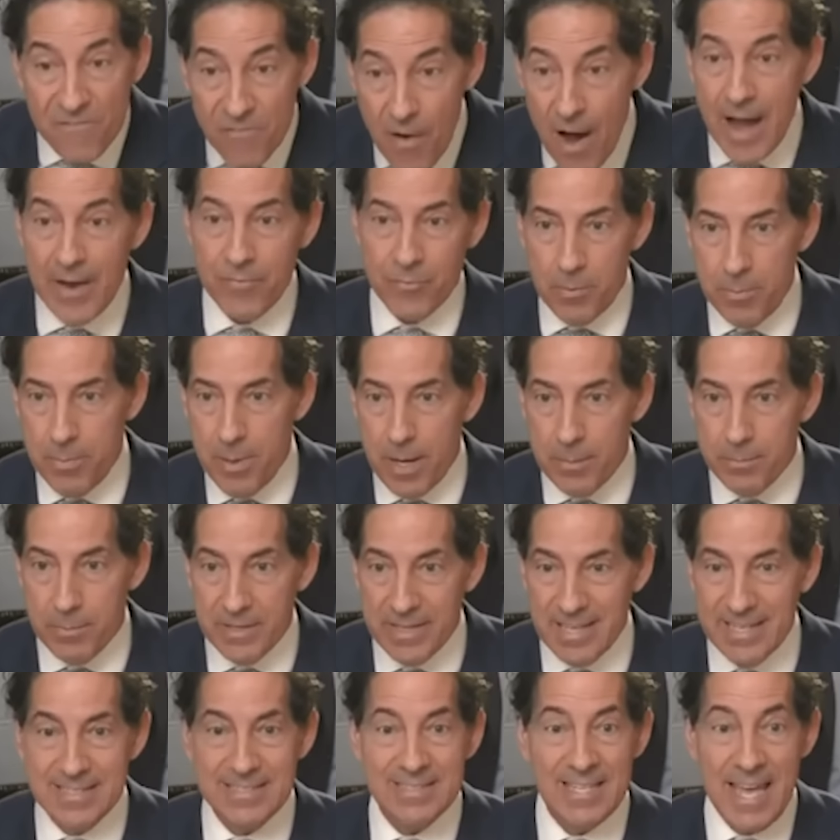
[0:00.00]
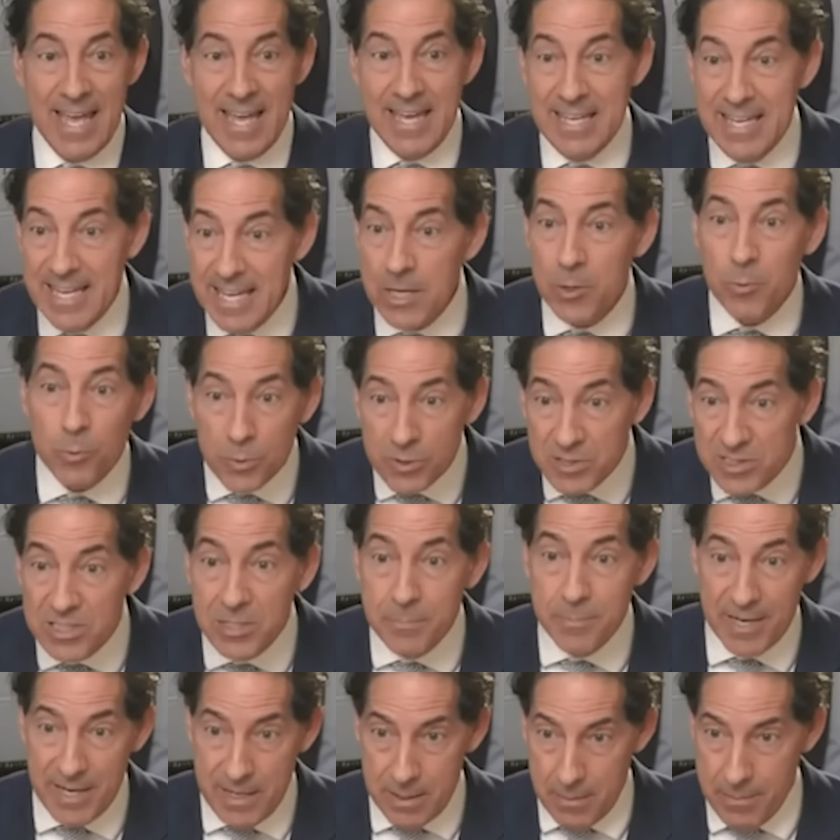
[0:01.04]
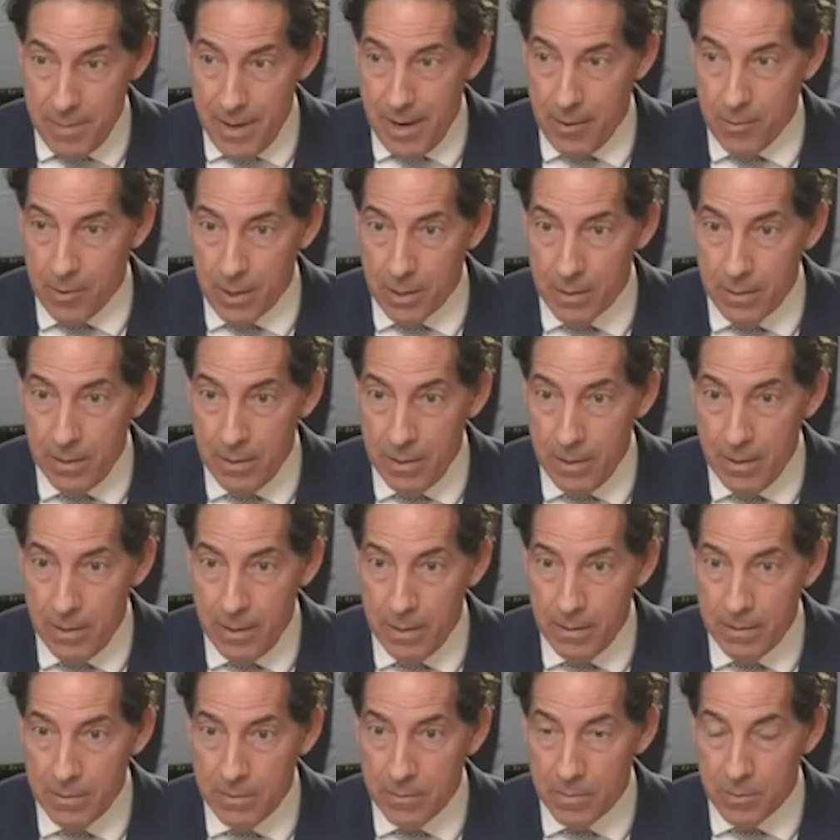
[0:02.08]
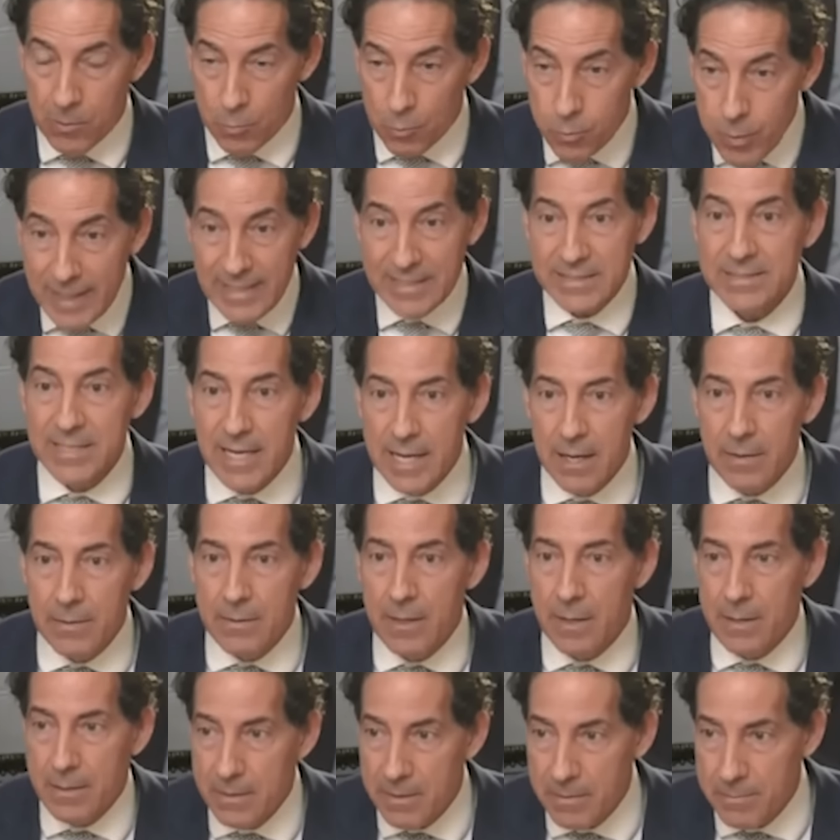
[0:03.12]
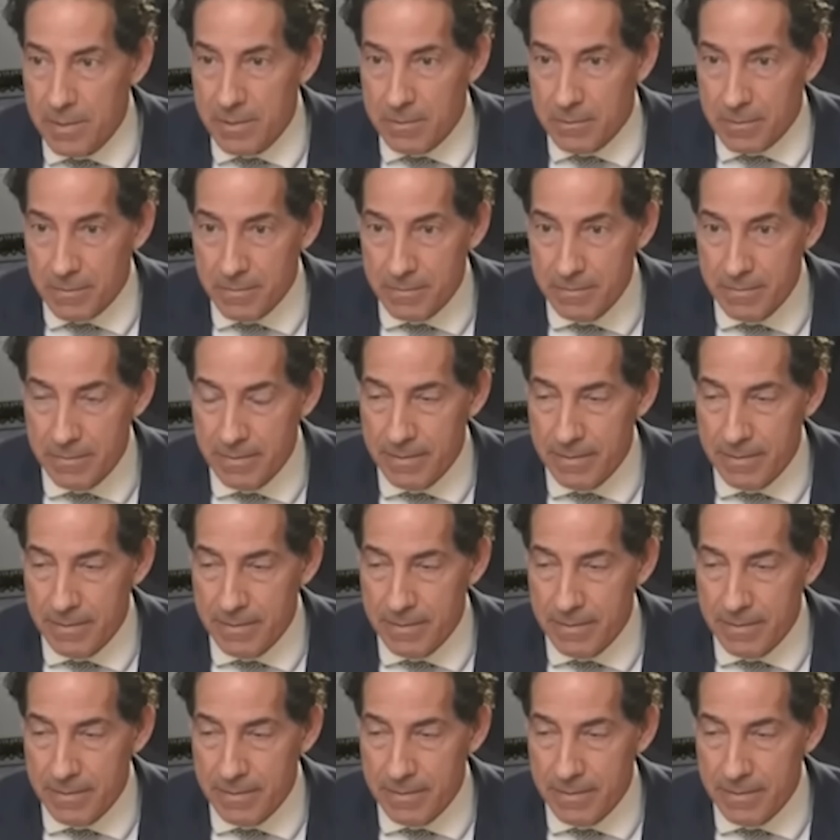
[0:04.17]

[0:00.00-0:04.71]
5 Republicans, equal subpoena power. Right down the middle.